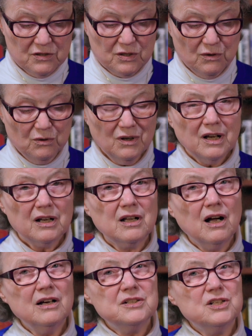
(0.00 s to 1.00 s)
So
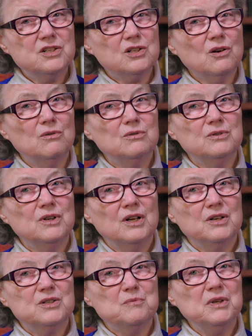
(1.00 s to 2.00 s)
God is shown
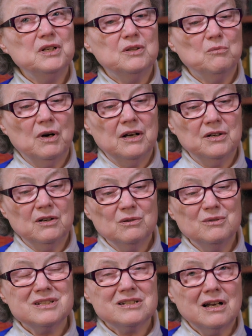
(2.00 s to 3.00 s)
to be the one
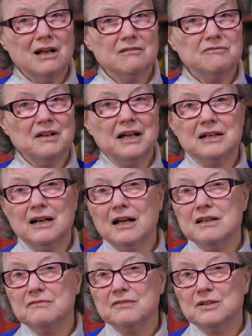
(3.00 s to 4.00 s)
who is love and
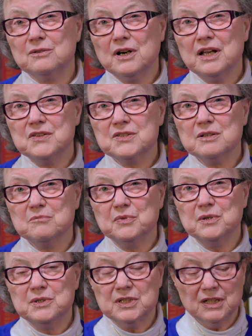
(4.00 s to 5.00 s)
life and grace and
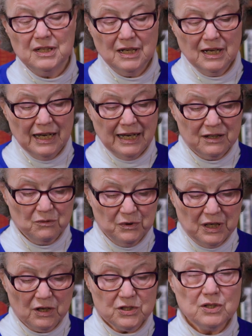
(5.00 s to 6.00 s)
beauty, and
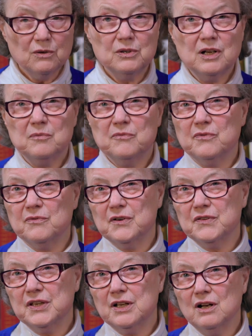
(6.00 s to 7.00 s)
we are shown up
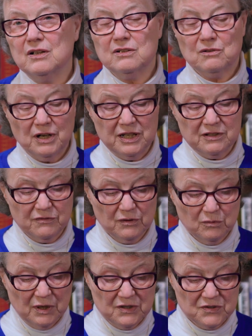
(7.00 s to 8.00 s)
for the ungrateful
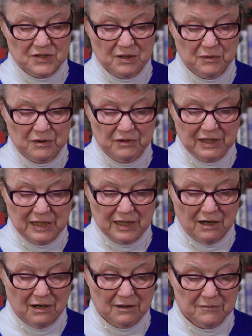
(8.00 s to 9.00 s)
ones that we really
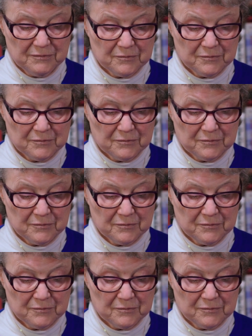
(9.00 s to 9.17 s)
are.